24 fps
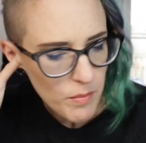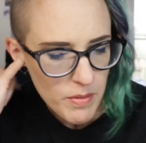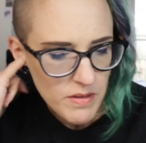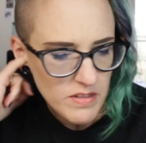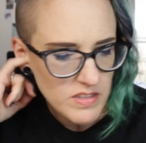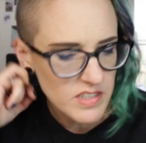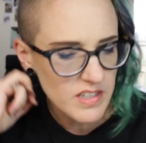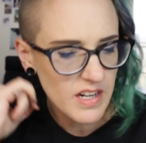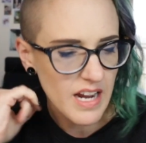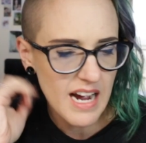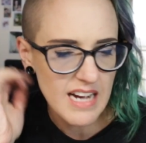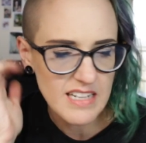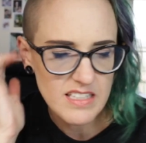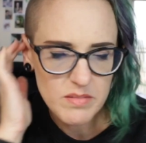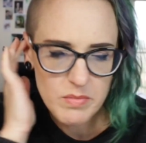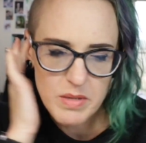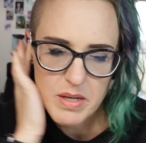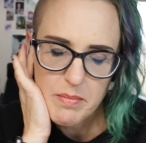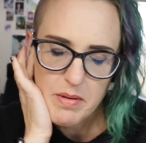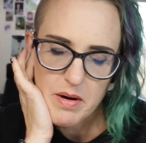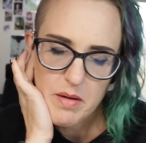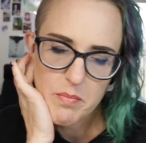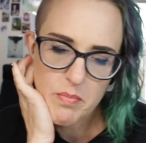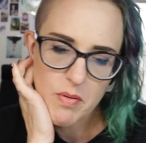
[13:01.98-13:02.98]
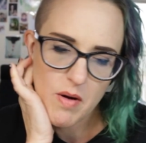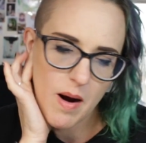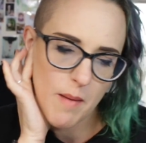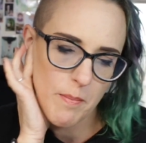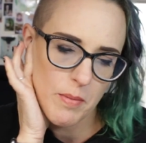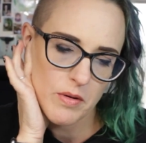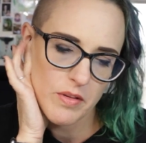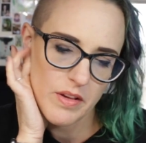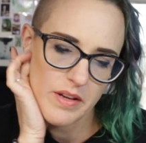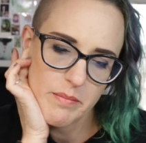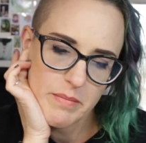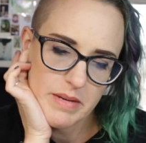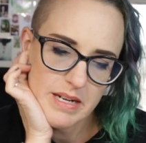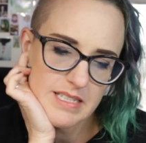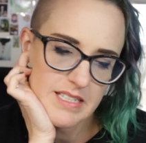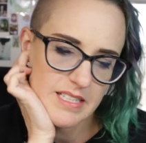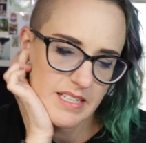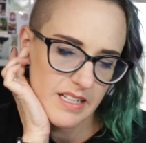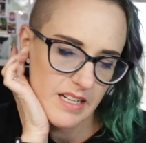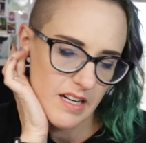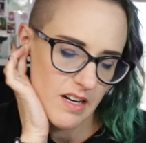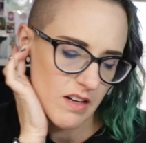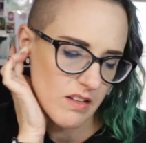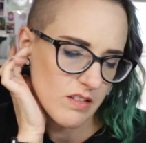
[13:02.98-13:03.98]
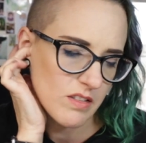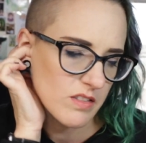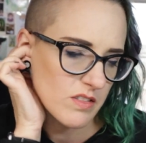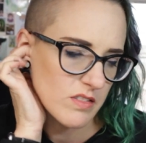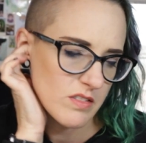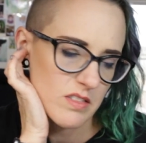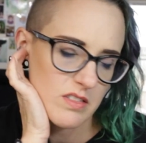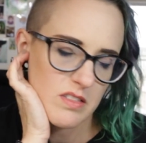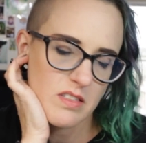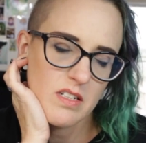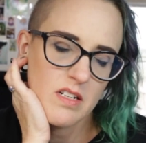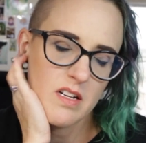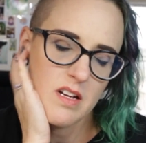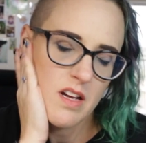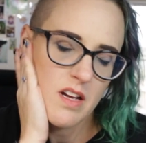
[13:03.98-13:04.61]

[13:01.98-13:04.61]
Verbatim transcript: person asked me about properly mixing colors,